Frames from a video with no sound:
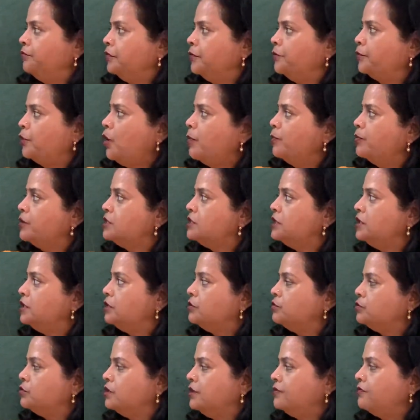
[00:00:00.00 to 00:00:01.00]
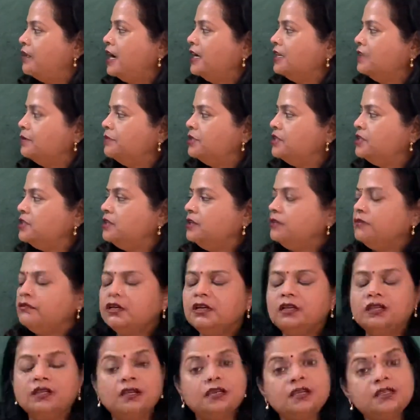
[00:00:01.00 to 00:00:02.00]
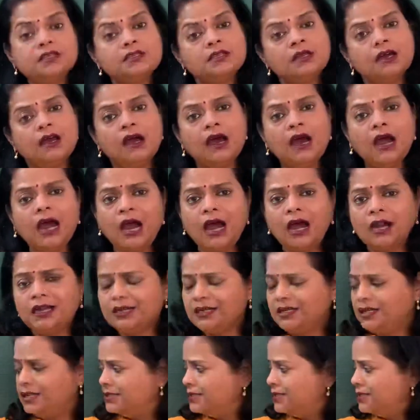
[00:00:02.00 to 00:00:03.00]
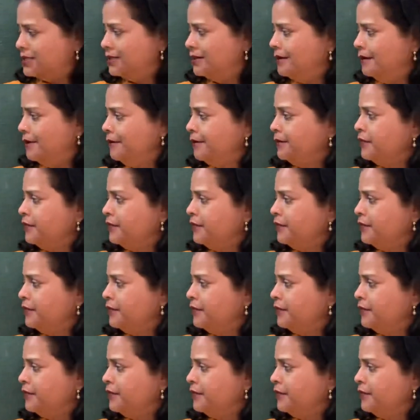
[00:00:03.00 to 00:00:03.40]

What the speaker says: property to divide the material is hardness.